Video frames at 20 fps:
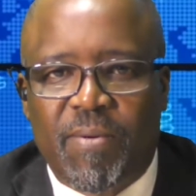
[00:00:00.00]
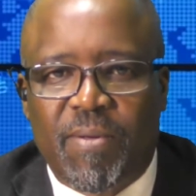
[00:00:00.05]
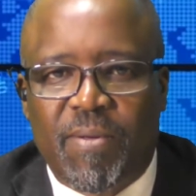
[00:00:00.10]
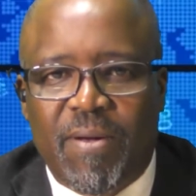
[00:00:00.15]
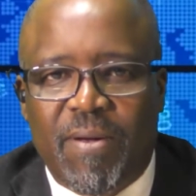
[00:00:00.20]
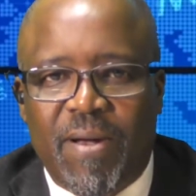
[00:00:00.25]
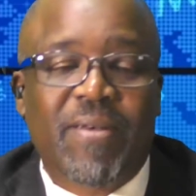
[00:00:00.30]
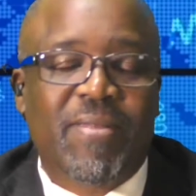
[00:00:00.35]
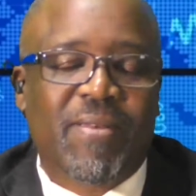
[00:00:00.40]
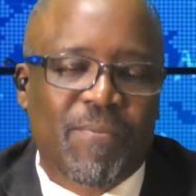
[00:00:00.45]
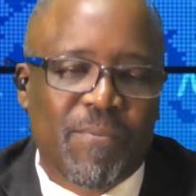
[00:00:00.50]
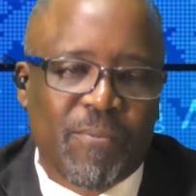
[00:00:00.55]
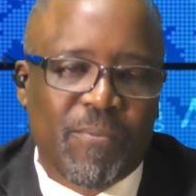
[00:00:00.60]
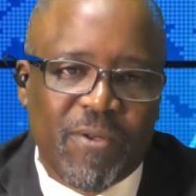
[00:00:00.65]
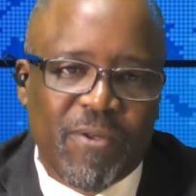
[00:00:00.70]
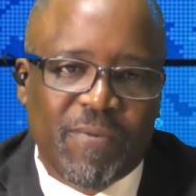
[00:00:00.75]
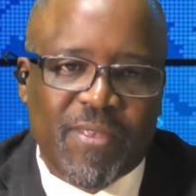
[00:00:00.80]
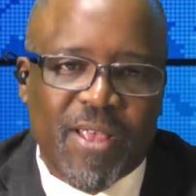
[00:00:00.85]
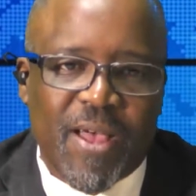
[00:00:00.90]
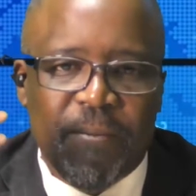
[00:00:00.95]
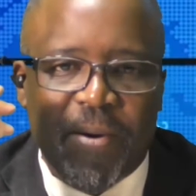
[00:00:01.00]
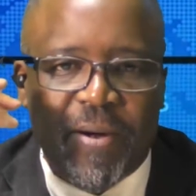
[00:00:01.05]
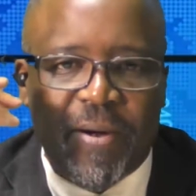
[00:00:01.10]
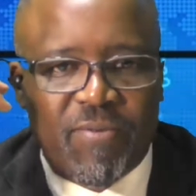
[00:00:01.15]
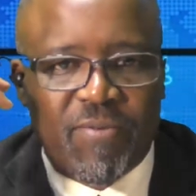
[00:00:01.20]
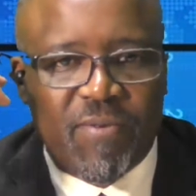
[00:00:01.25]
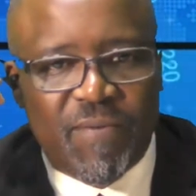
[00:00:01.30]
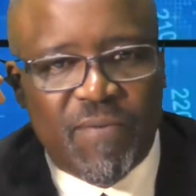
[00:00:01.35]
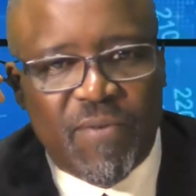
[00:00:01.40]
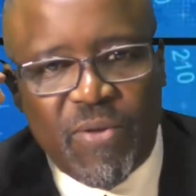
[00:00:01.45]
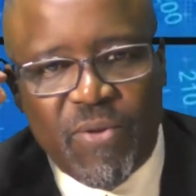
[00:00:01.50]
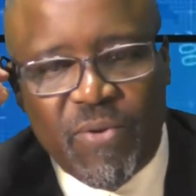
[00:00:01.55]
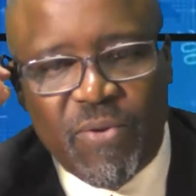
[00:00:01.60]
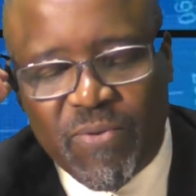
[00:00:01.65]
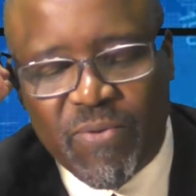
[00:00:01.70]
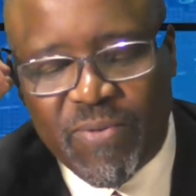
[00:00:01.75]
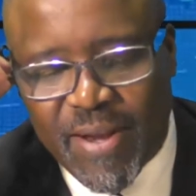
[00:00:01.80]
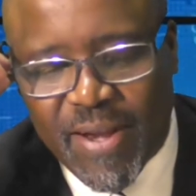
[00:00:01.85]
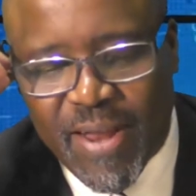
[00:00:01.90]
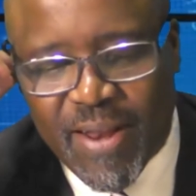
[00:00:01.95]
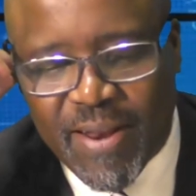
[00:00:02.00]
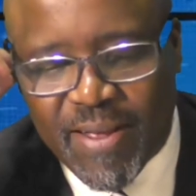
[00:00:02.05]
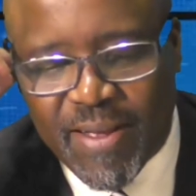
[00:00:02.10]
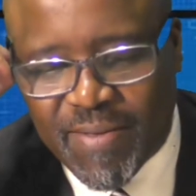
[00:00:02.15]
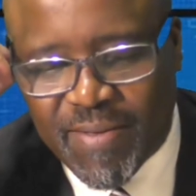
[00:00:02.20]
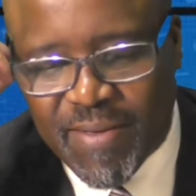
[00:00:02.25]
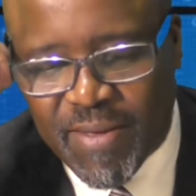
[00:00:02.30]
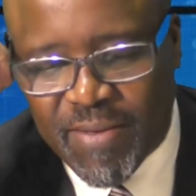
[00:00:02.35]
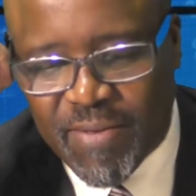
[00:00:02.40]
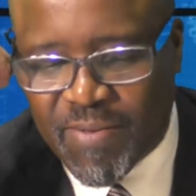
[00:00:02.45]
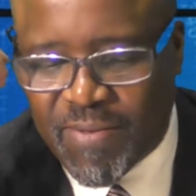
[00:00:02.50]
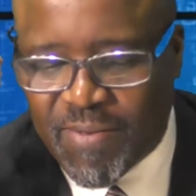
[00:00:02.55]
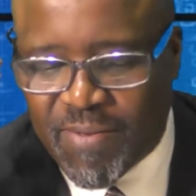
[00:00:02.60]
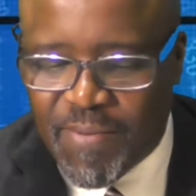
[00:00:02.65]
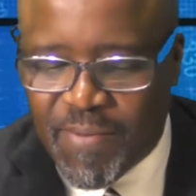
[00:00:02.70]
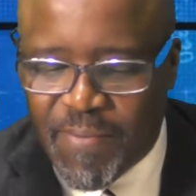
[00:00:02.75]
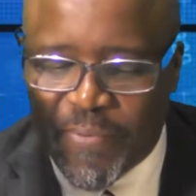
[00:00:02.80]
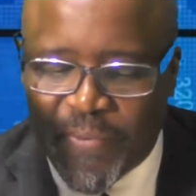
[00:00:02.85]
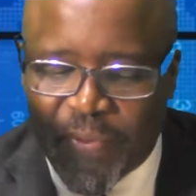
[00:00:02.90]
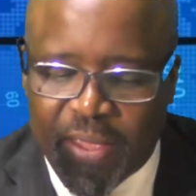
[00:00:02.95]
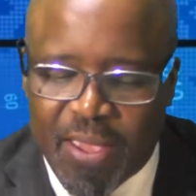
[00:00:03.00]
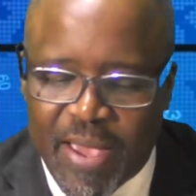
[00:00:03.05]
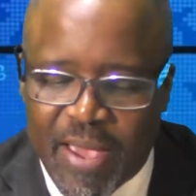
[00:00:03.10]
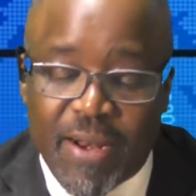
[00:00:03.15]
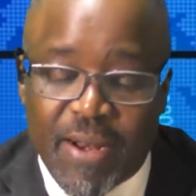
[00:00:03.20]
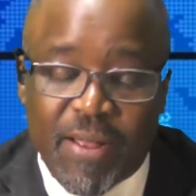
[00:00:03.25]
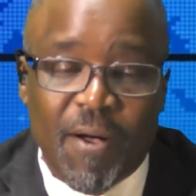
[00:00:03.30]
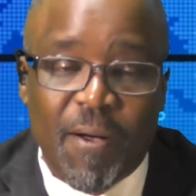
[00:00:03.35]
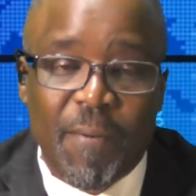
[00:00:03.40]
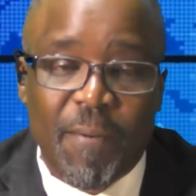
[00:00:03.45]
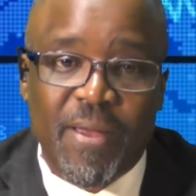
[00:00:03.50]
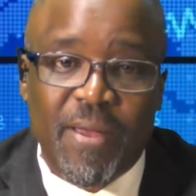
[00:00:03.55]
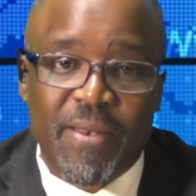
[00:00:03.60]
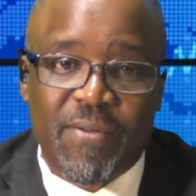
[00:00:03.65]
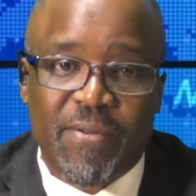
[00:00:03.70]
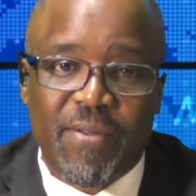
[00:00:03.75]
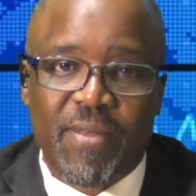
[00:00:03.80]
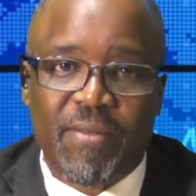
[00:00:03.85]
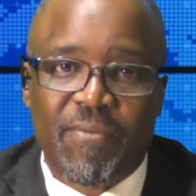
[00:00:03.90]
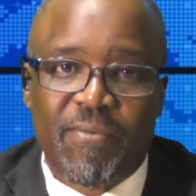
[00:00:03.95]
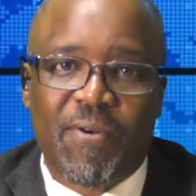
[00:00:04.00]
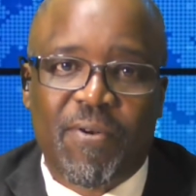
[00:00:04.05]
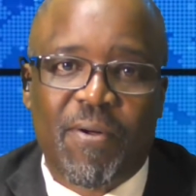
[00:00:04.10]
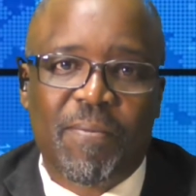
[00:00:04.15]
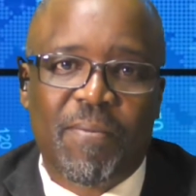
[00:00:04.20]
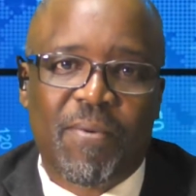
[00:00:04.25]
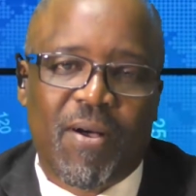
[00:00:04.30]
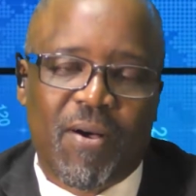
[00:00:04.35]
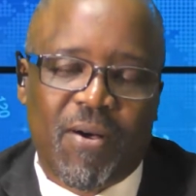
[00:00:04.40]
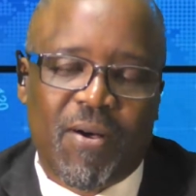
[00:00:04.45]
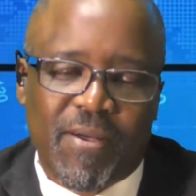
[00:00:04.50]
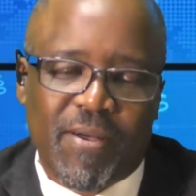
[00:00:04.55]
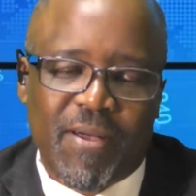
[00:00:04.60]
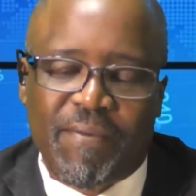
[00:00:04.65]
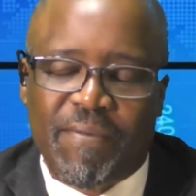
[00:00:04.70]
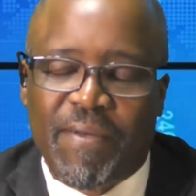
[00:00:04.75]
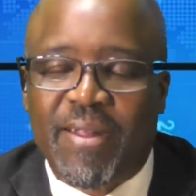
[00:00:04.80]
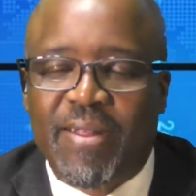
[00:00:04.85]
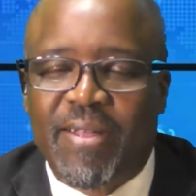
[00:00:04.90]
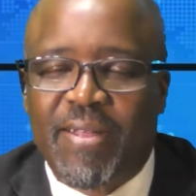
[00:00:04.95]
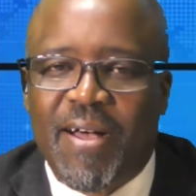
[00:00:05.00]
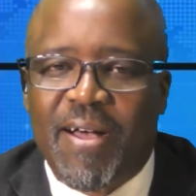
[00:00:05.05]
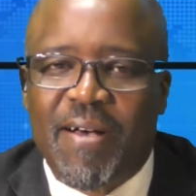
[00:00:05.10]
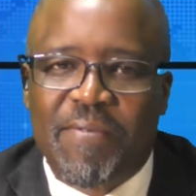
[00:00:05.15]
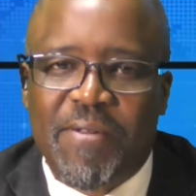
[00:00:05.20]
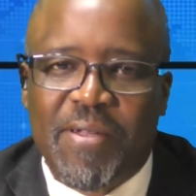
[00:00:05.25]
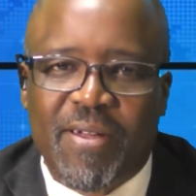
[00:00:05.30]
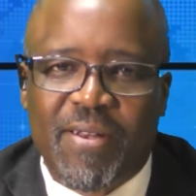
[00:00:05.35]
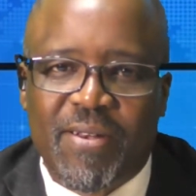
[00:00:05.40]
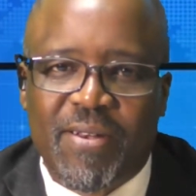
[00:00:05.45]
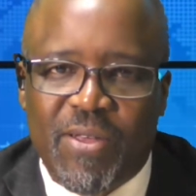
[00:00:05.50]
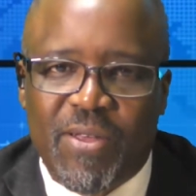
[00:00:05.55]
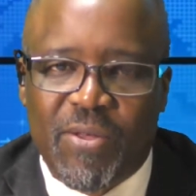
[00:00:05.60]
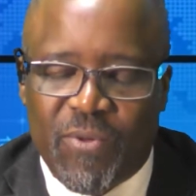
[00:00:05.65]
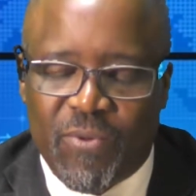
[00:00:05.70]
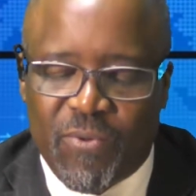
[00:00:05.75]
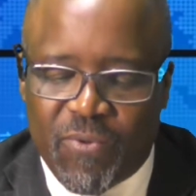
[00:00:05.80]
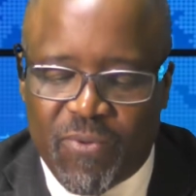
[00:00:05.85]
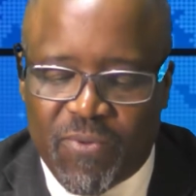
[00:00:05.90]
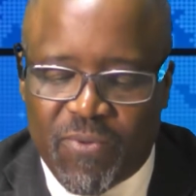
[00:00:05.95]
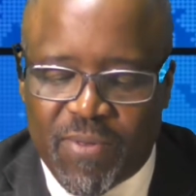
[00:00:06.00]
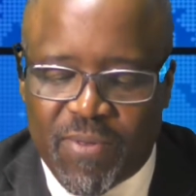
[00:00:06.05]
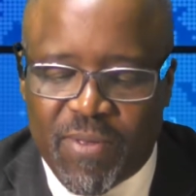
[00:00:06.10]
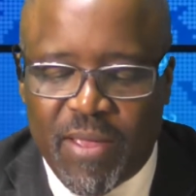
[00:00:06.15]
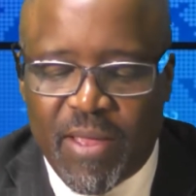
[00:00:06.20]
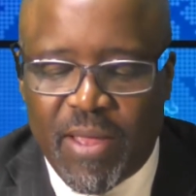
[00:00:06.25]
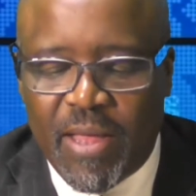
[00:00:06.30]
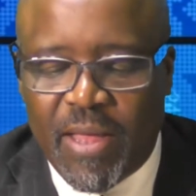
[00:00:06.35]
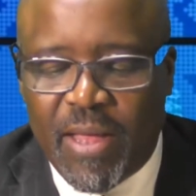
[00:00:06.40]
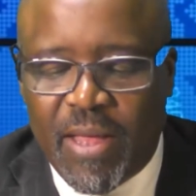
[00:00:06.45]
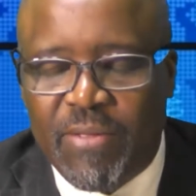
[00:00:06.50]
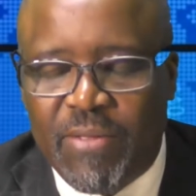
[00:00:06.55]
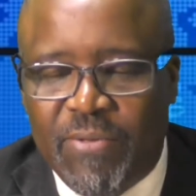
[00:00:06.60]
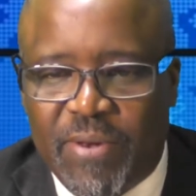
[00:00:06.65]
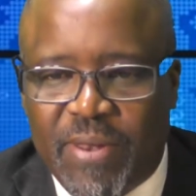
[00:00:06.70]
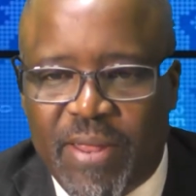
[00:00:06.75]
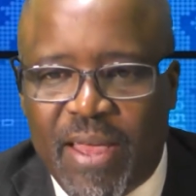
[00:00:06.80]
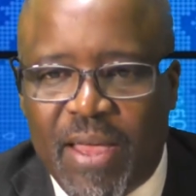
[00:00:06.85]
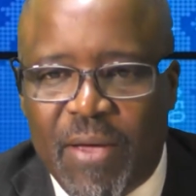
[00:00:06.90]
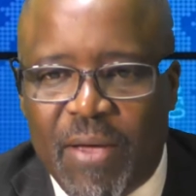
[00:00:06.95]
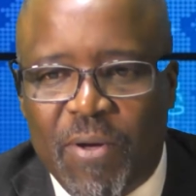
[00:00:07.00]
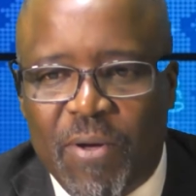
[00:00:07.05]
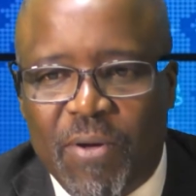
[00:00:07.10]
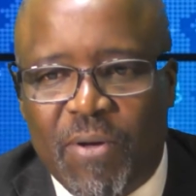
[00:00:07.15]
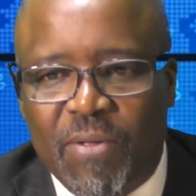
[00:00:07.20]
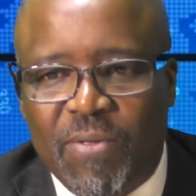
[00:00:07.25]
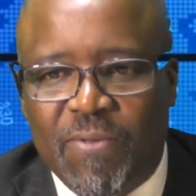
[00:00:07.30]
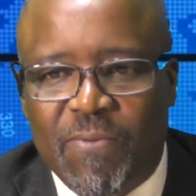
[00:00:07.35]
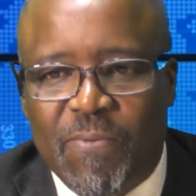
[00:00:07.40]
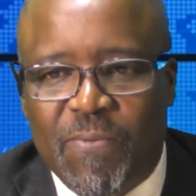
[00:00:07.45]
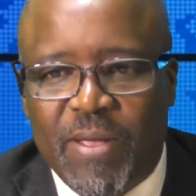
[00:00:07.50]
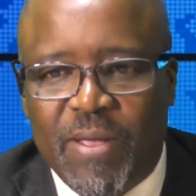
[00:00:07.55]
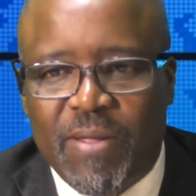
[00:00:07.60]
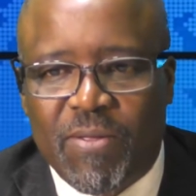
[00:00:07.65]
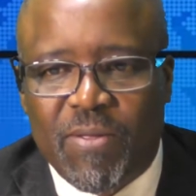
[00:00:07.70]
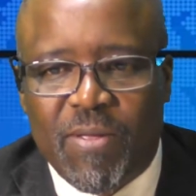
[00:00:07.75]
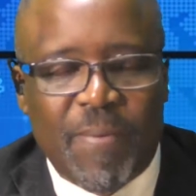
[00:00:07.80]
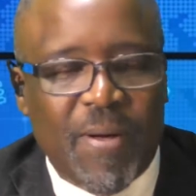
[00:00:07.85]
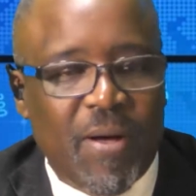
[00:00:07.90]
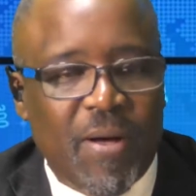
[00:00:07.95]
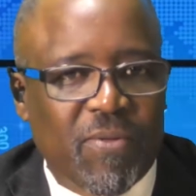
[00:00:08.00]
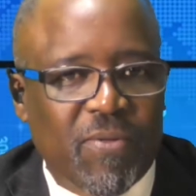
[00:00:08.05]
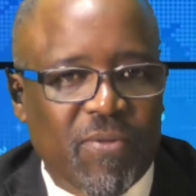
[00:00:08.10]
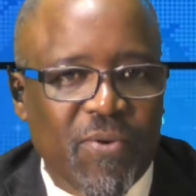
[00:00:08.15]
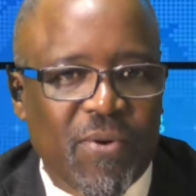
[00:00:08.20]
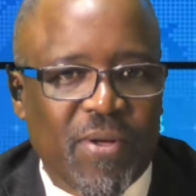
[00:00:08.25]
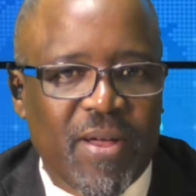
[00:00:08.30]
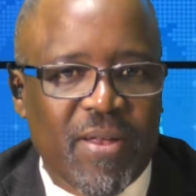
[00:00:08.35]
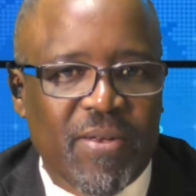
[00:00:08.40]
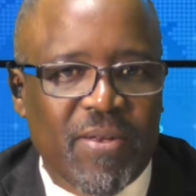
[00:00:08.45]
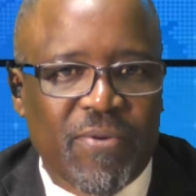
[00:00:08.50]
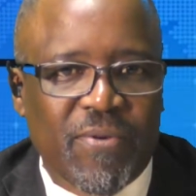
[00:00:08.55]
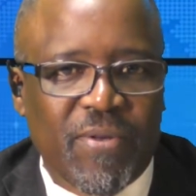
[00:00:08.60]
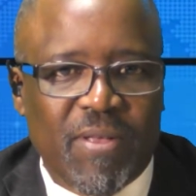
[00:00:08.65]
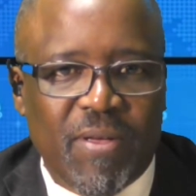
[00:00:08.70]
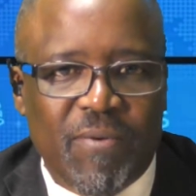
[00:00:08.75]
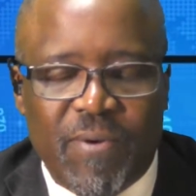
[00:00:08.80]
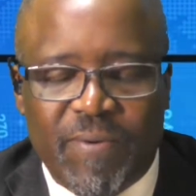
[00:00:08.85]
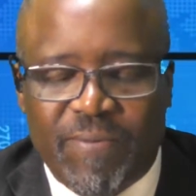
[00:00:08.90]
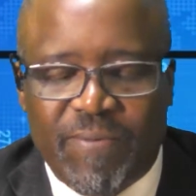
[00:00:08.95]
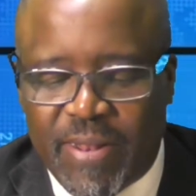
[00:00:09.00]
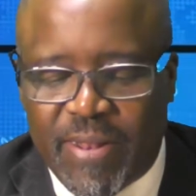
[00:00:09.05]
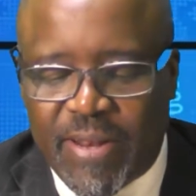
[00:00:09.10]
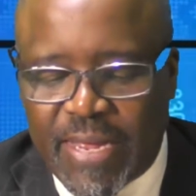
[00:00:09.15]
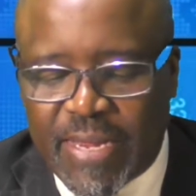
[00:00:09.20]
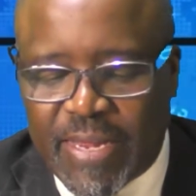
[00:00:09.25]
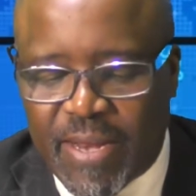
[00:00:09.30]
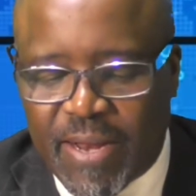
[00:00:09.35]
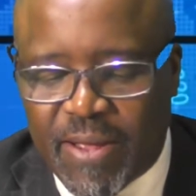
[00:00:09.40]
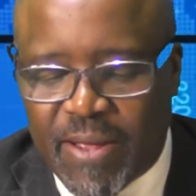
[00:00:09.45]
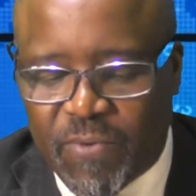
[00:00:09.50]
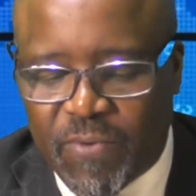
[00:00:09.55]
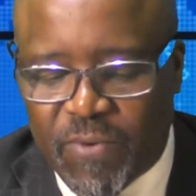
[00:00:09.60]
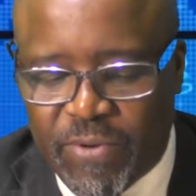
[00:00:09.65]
rather brief summaries of news, analysis, and commentary from affecting African news. Today, we're going to speak about two countries that we've selected as we